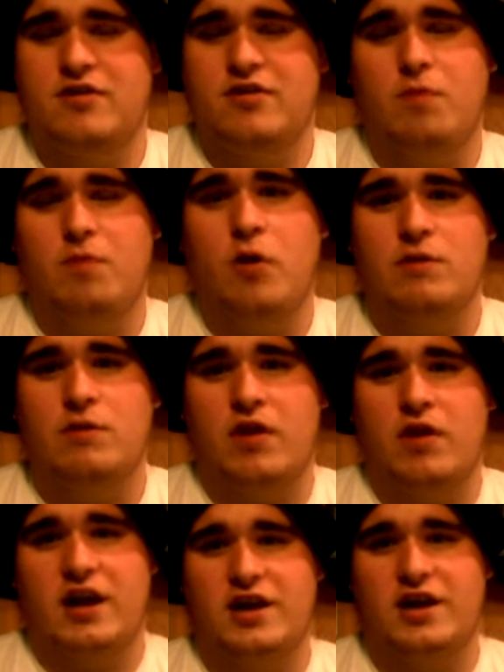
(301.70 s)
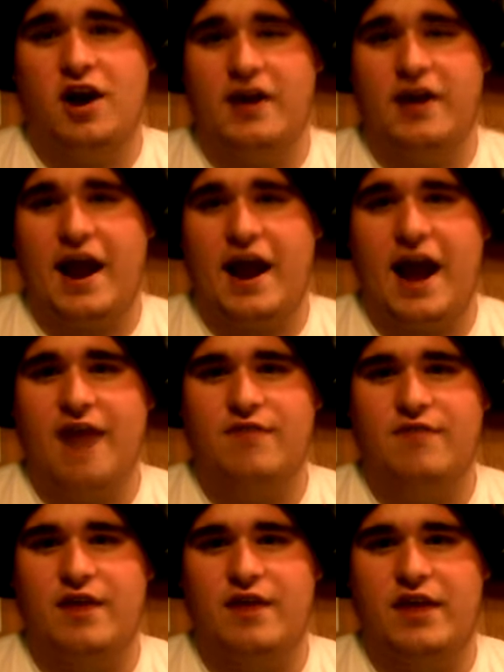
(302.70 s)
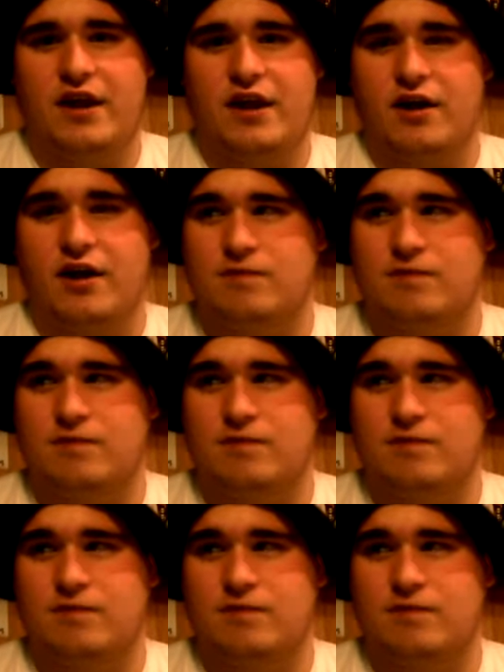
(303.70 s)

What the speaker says: there's Pokemon like cut in half, and then